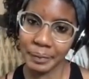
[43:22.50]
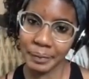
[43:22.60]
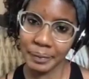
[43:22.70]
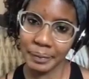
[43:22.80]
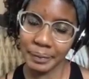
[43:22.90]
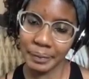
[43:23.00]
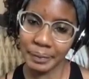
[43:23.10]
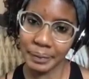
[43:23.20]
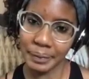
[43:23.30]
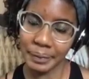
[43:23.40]

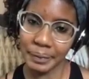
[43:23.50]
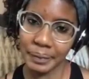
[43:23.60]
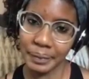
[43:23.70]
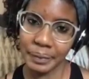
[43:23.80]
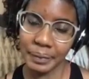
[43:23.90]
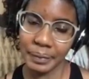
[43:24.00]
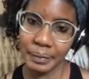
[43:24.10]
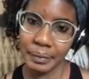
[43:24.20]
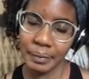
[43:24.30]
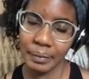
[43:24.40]

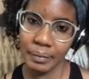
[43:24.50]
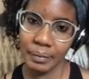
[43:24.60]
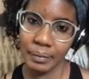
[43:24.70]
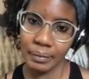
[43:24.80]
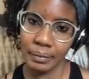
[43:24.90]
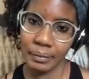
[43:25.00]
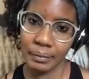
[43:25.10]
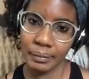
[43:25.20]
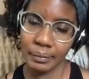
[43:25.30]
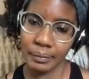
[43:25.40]

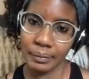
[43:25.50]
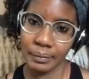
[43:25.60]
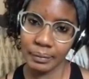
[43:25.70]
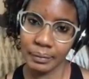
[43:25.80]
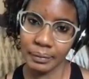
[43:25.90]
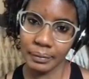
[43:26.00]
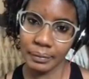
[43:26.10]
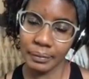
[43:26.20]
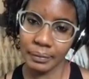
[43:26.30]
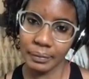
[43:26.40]

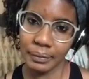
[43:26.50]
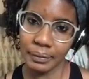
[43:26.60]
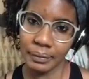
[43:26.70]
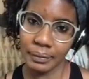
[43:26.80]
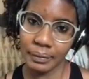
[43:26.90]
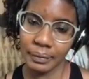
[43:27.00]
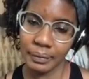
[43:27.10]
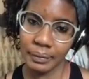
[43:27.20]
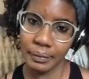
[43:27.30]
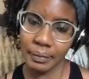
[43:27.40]

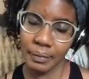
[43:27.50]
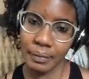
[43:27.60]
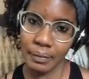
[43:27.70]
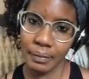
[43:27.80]
(not speaking)